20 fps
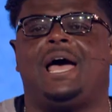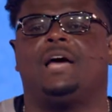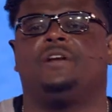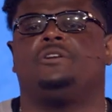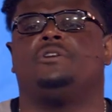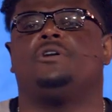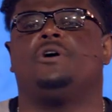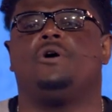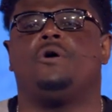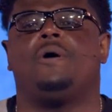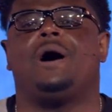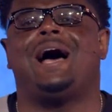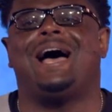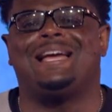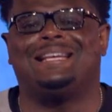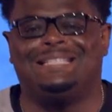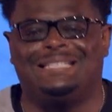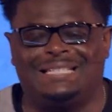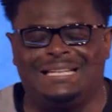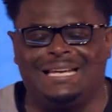had no
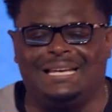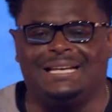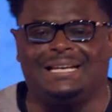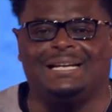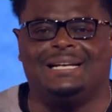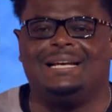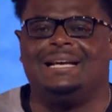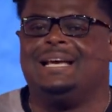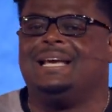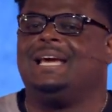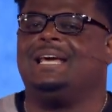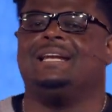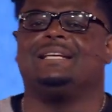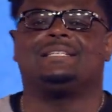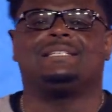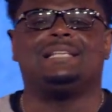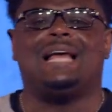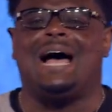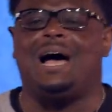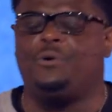idea, and
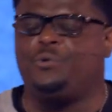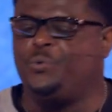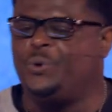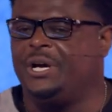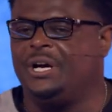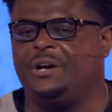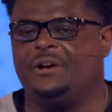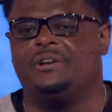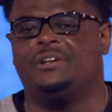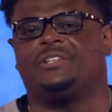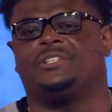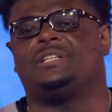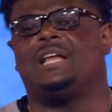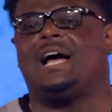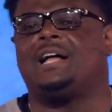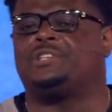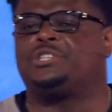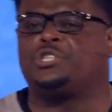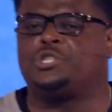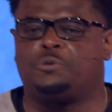it's not weird, it's
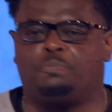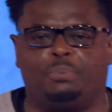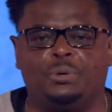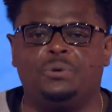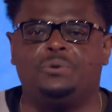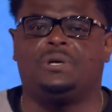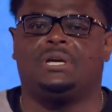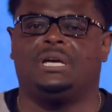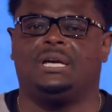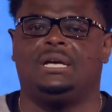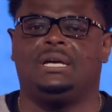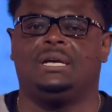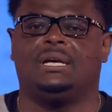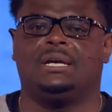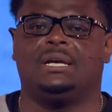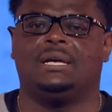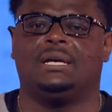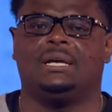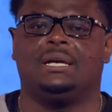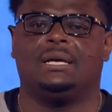not spooky,
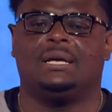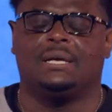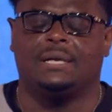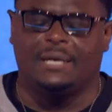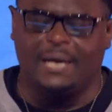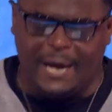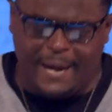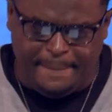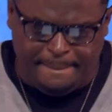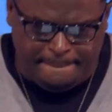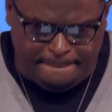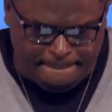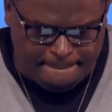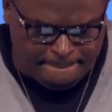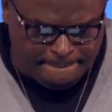okay?